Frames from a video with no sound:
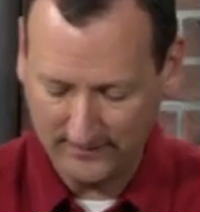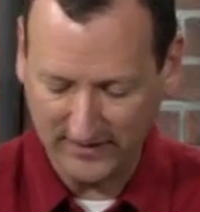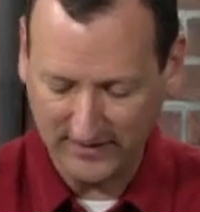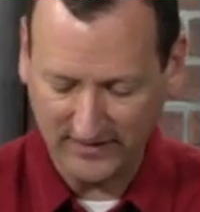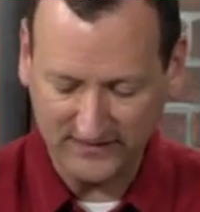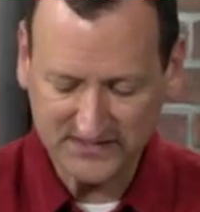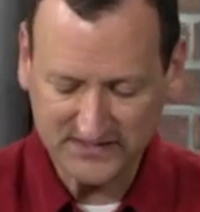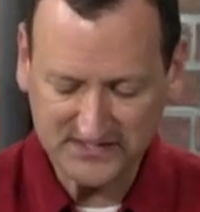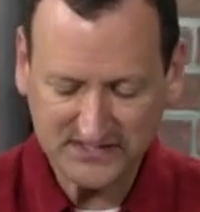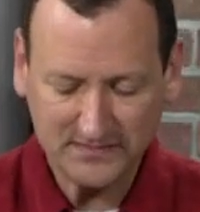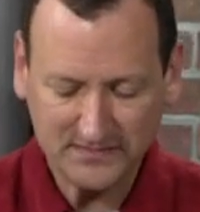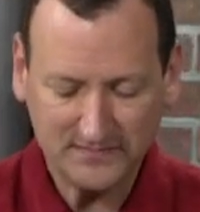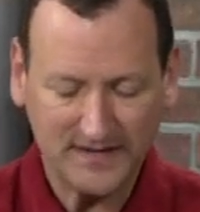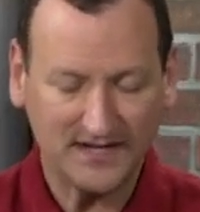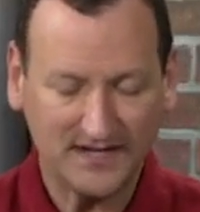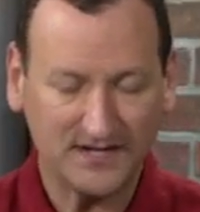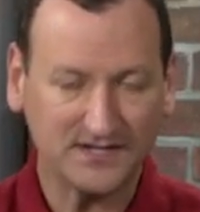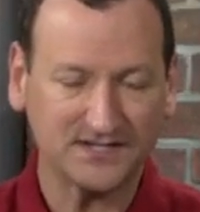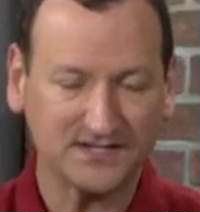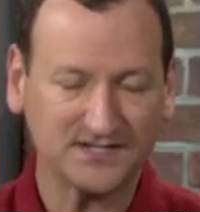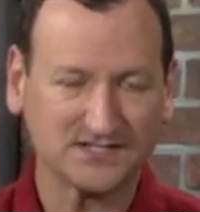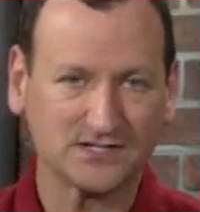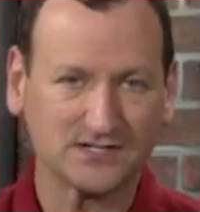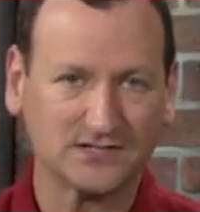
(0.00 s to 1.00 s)
Now this
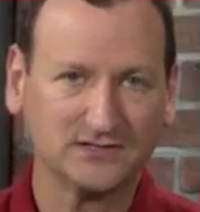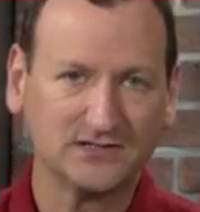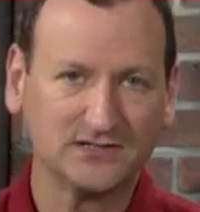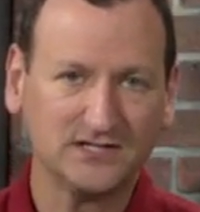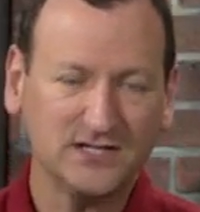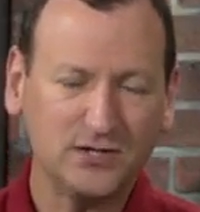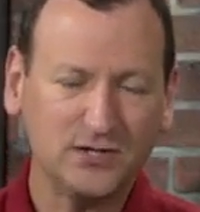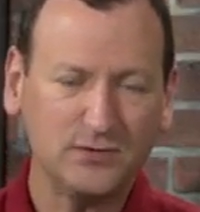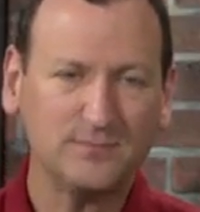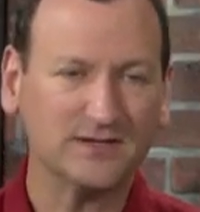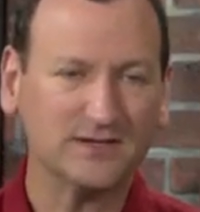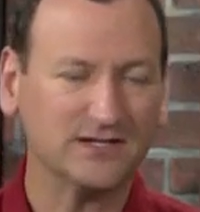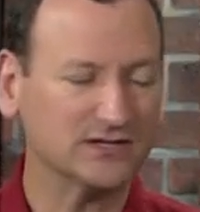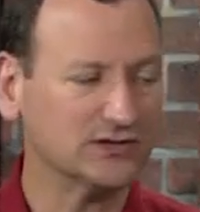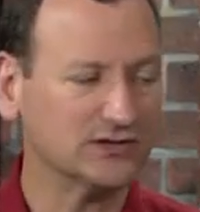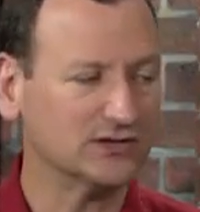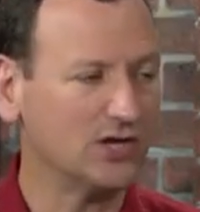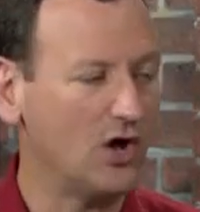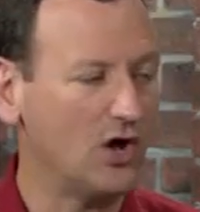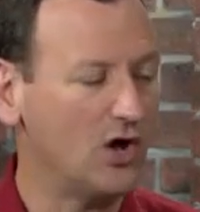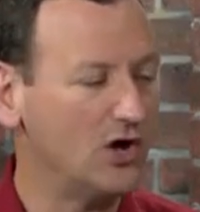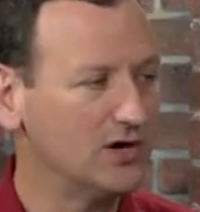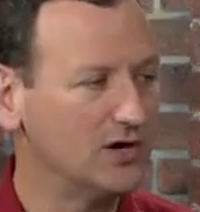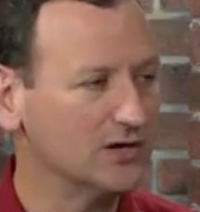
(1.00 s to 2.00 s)
command is a little bit
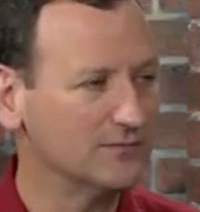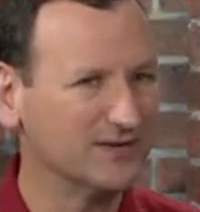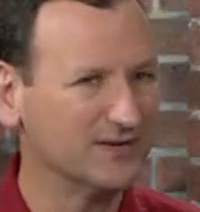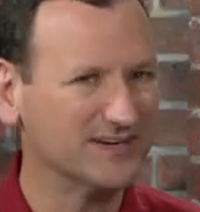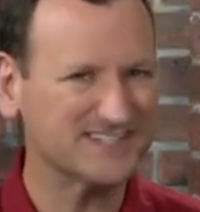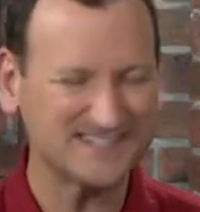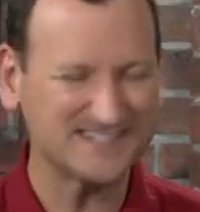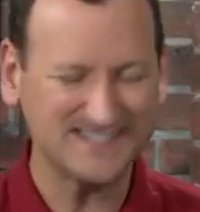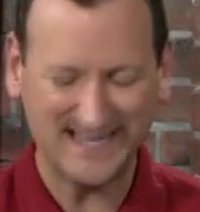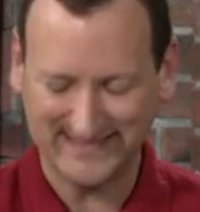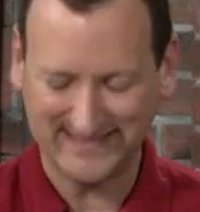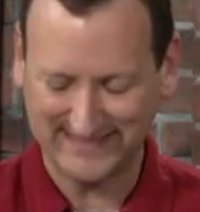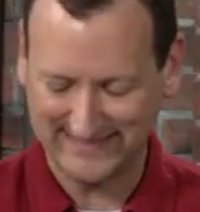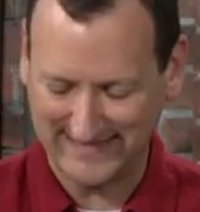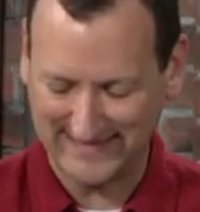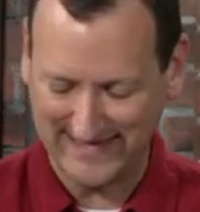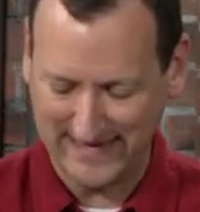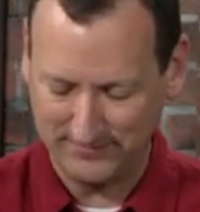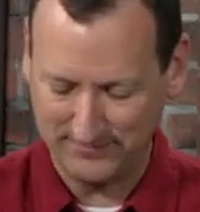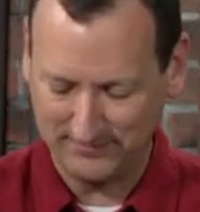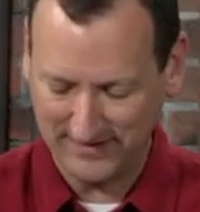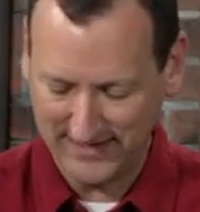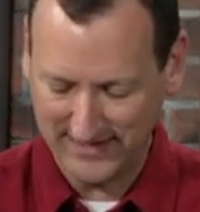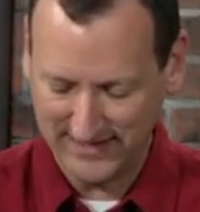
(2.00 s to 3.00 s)
long, but it's not
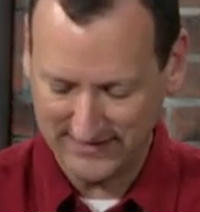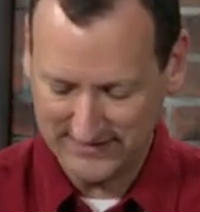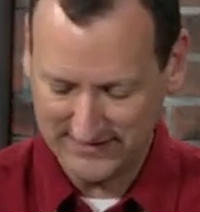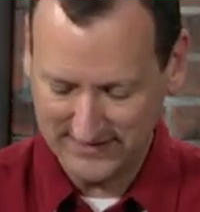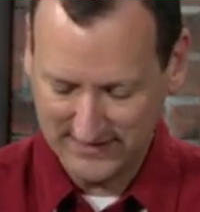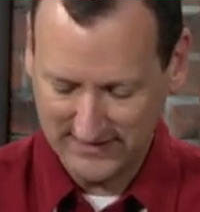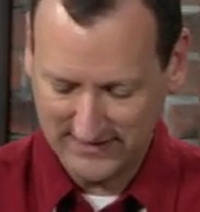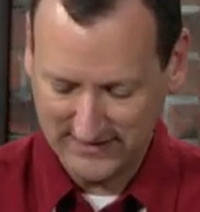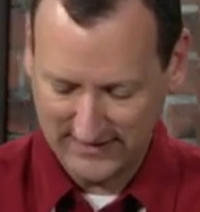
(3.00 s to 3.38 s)
that bad.